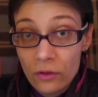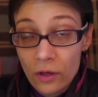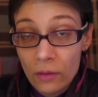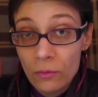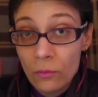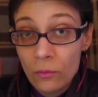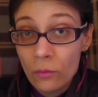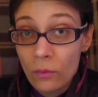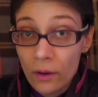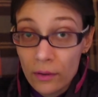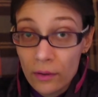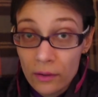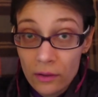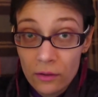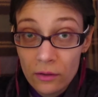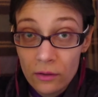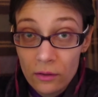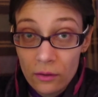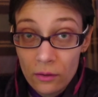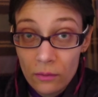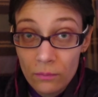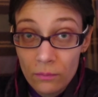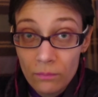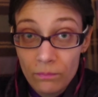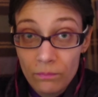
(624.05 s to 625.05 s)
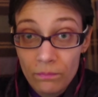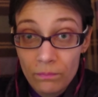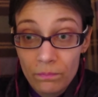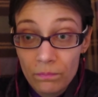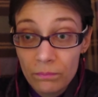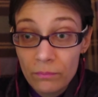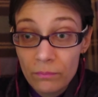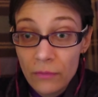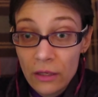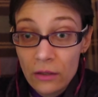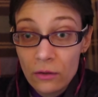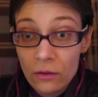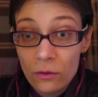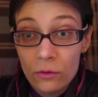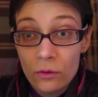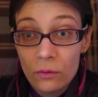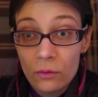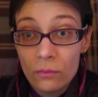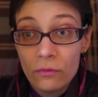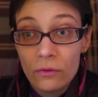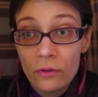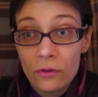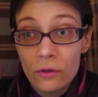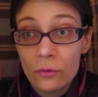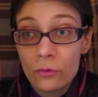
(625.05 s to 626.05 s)
I've been wanting to make
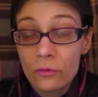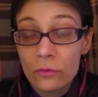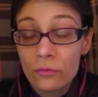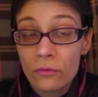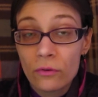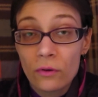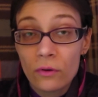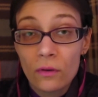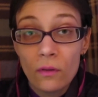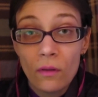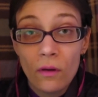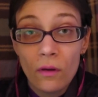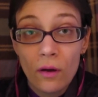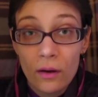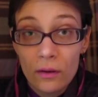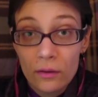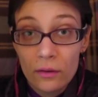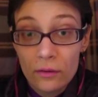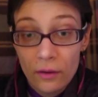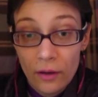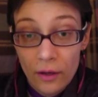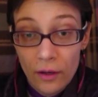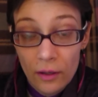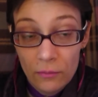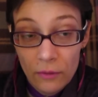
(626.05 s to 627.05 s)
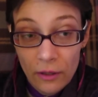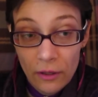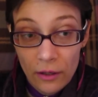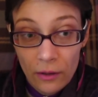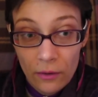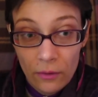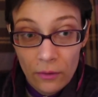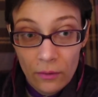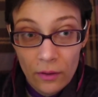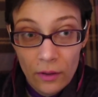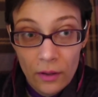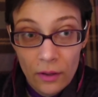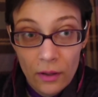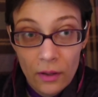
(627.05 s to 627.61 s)
YouTube videos for a long time now.